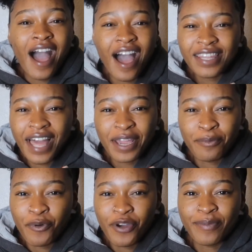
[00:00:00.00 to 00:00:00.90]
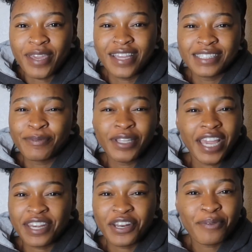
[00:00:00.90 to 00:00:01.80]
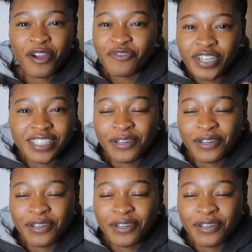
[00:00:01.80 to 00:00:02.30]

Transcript: I like boy bands, but like none of my friends,